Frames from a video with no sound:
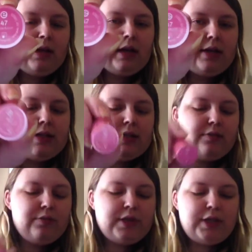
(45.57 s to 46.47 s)
And this is a
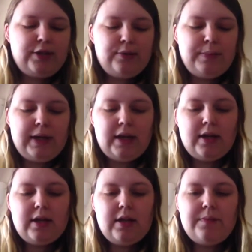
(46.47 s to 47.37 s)
really cute pink
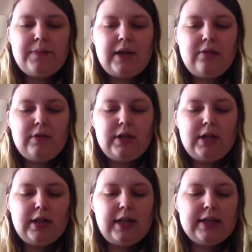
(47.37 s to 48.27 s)
colour. I
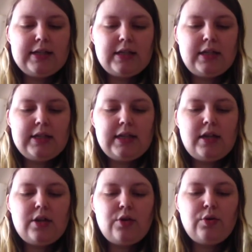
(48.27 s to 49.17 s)
really like this colour. It's like
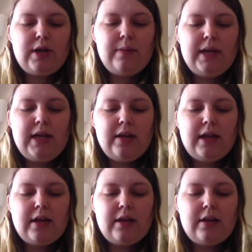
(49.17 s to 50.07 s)
a creamy,
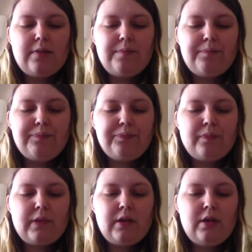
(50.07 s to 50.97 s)
like,
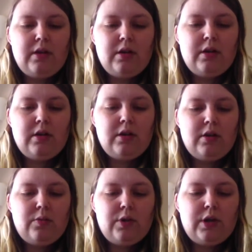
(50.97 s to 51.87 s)

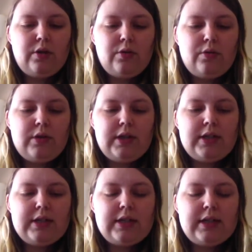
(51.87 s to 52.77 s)
what do you call
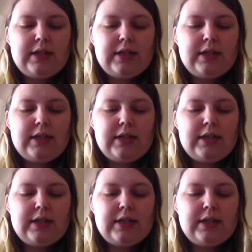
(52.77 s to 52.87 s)
it?